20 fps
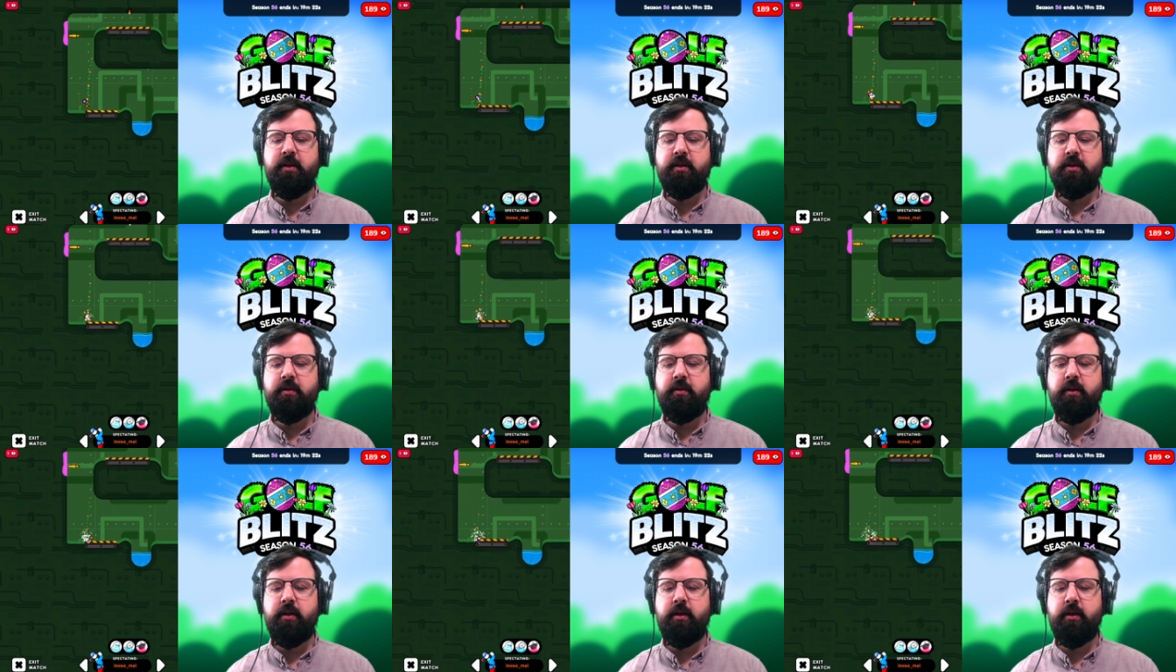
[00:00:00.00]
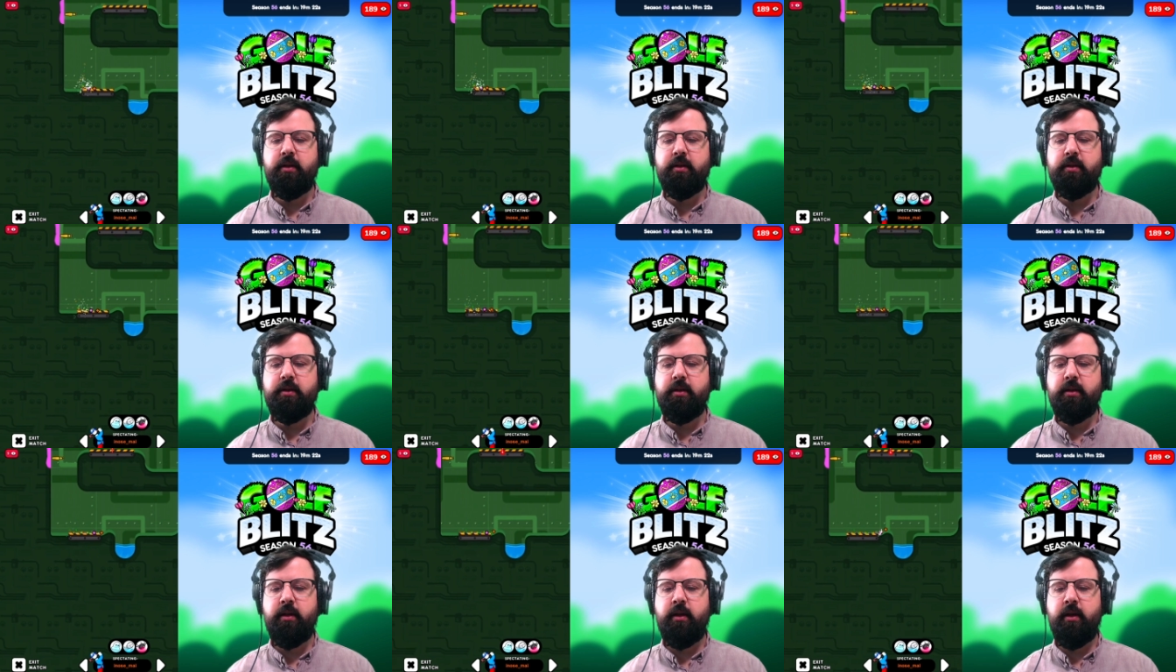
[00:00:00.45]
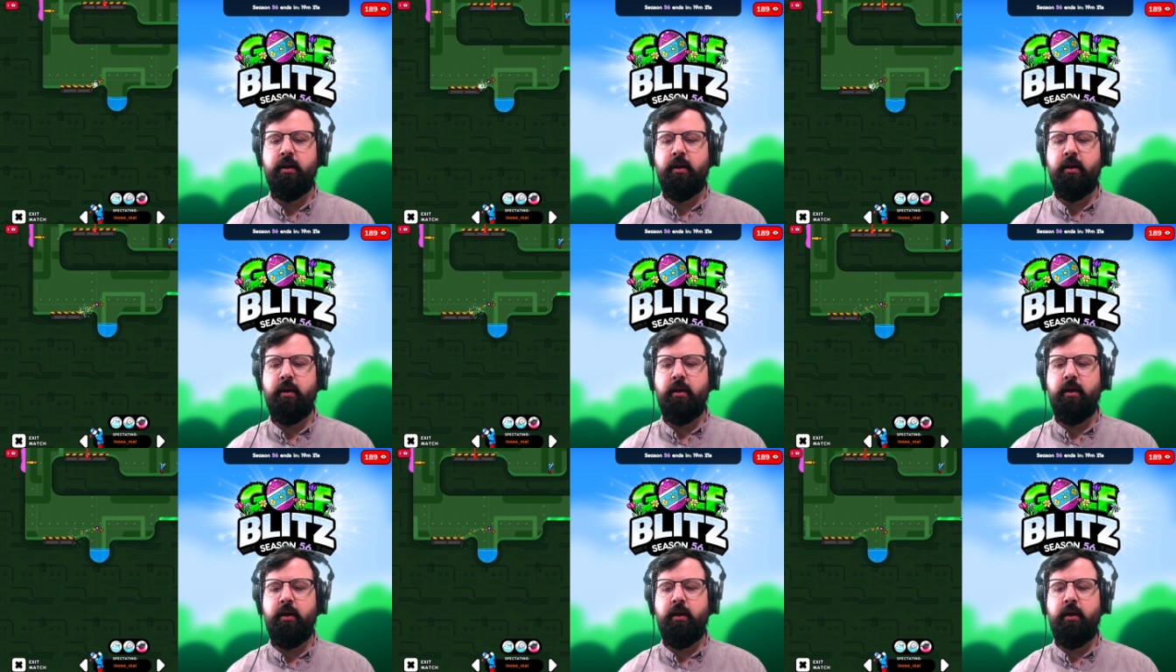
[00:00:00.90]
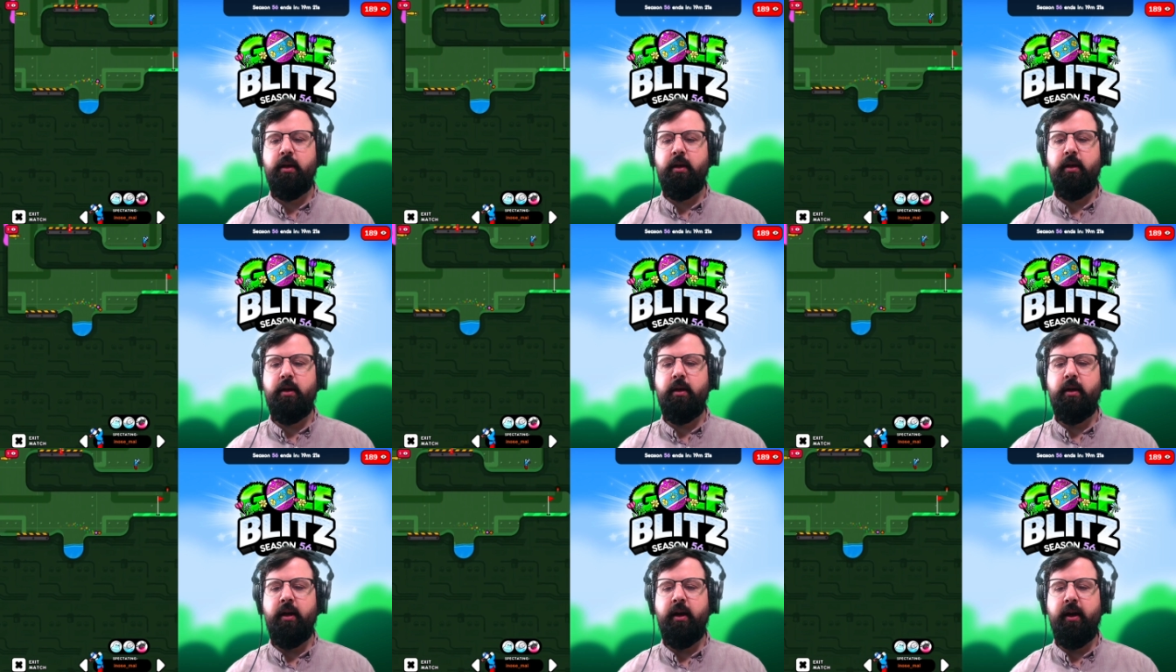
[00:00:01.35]
been two years.
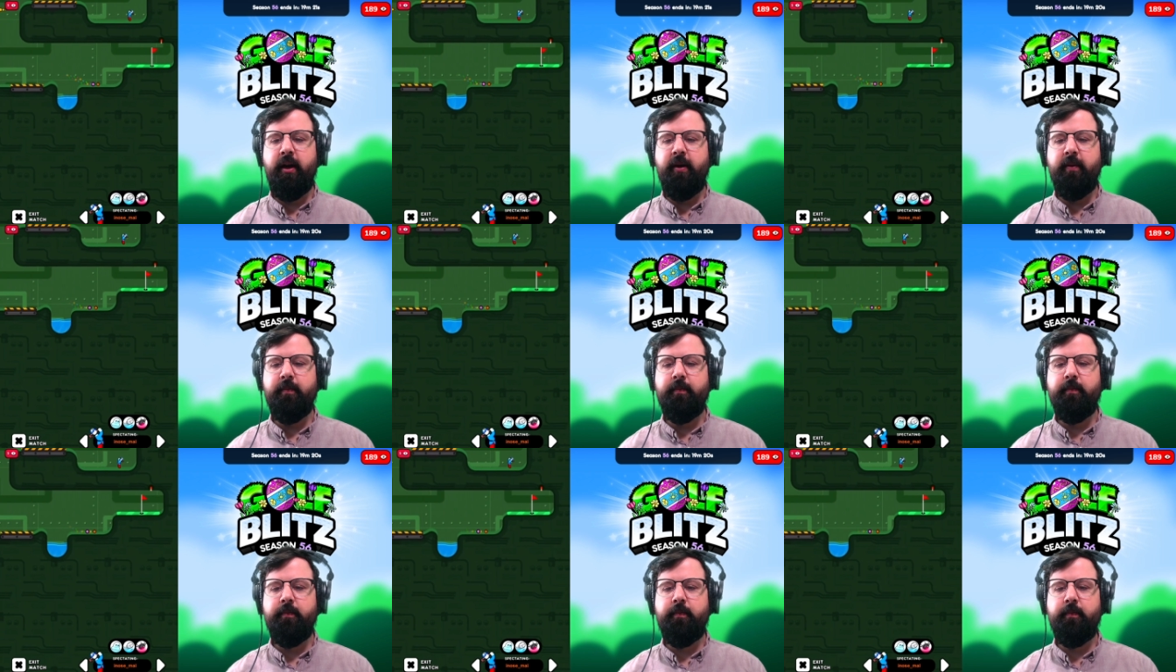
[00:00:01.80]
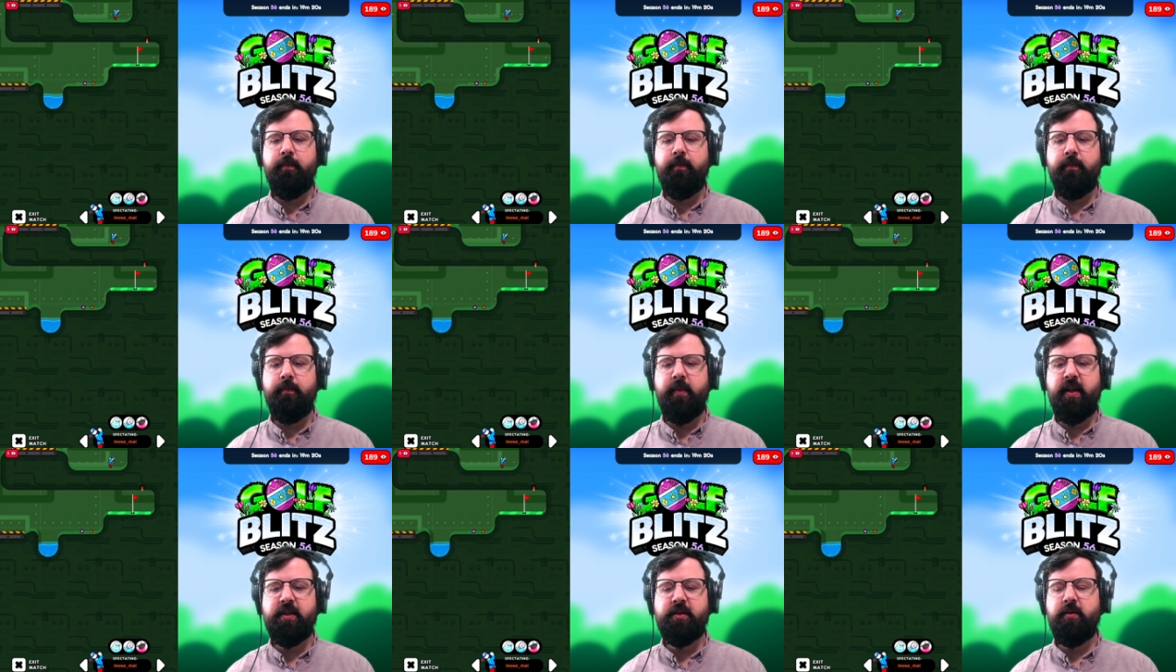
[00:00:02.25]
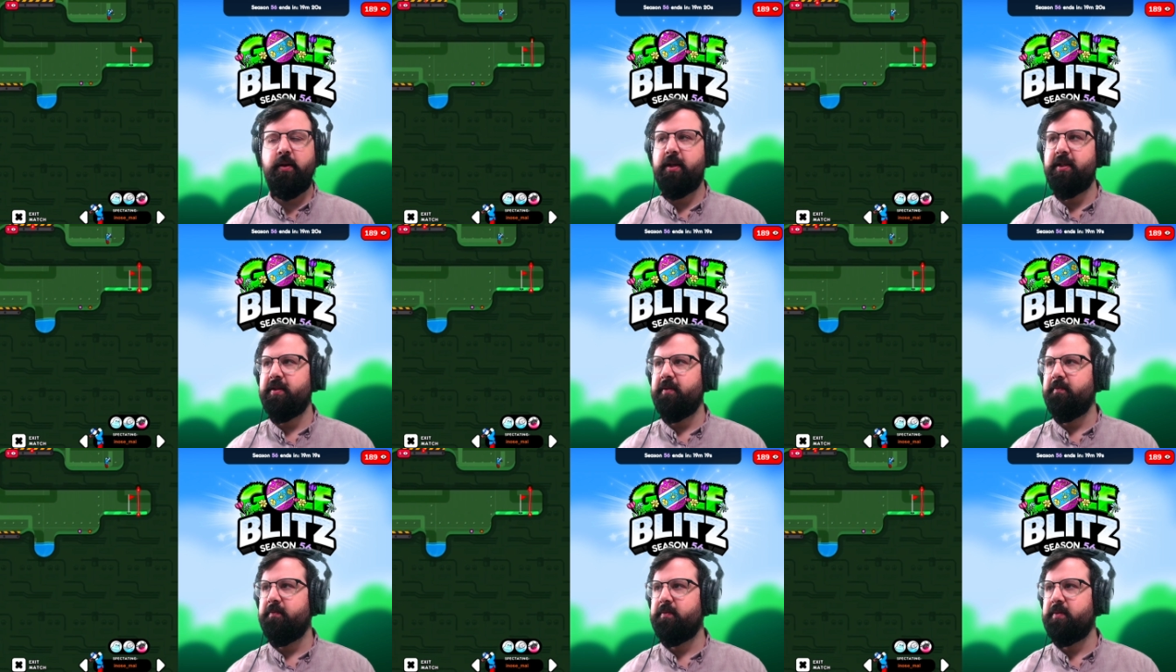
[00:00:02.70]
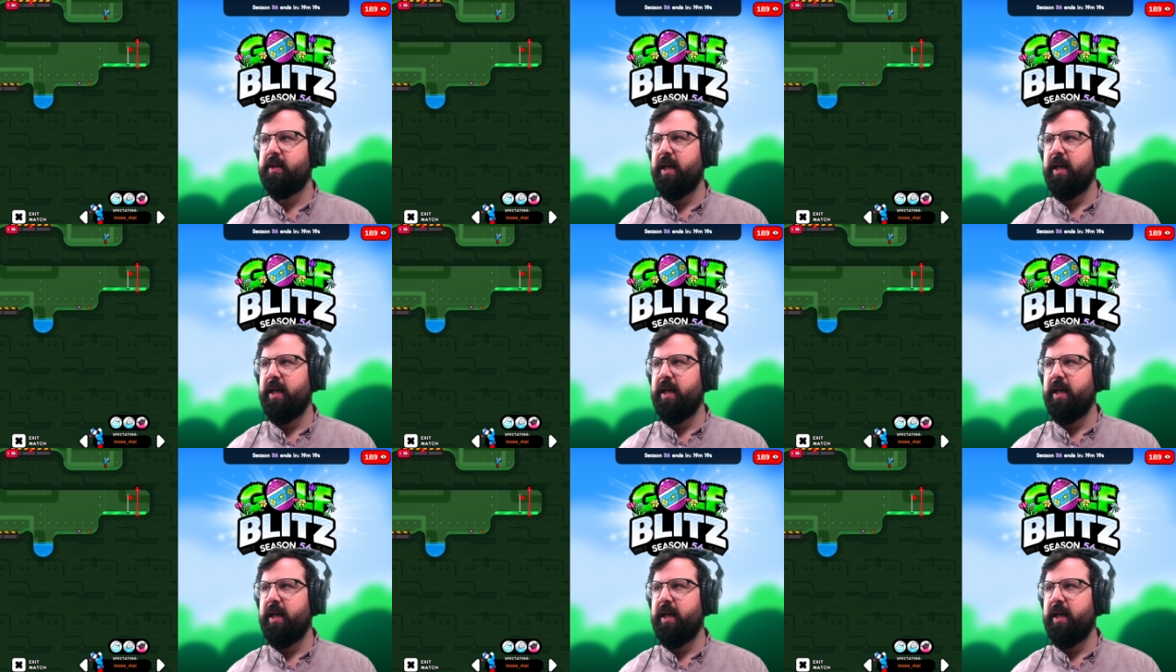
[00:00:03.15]
Um, that's crazy.